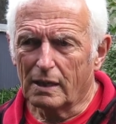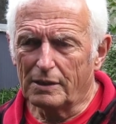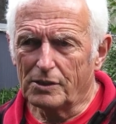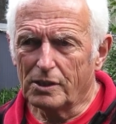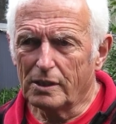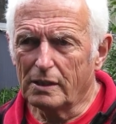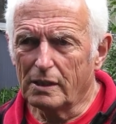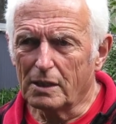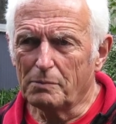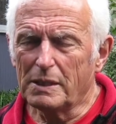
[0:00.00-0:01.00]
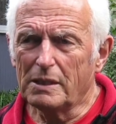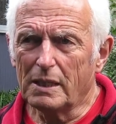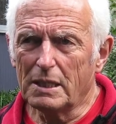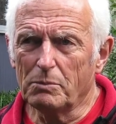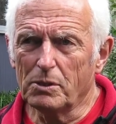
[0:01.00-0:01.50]
and she had been
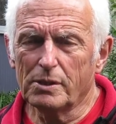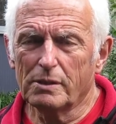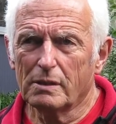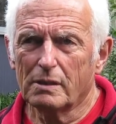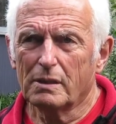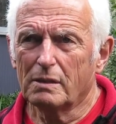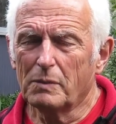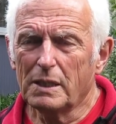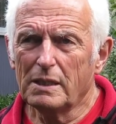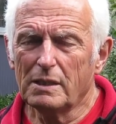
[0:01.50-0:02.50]
neighbours many